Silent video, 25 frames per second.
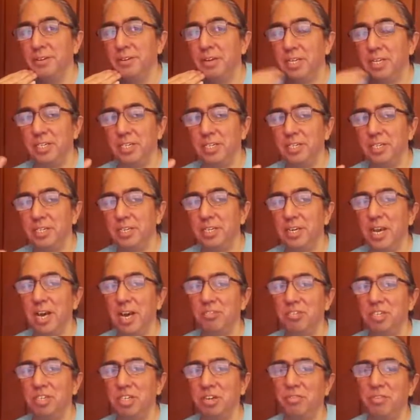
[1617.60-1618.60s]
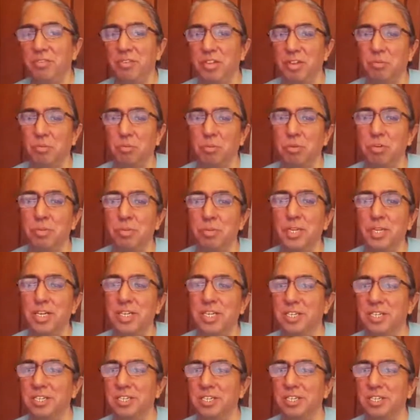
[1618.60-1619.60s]
and see how different the world
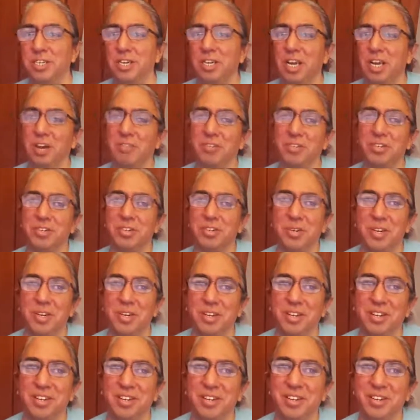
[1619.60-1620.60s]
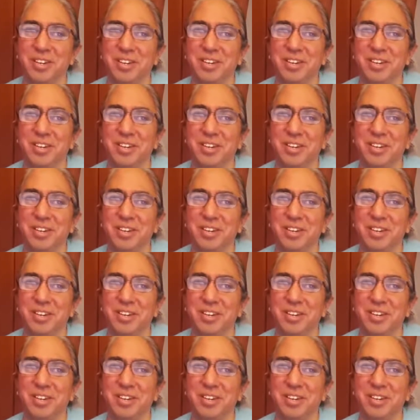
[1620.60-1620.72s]
begins looking after a week.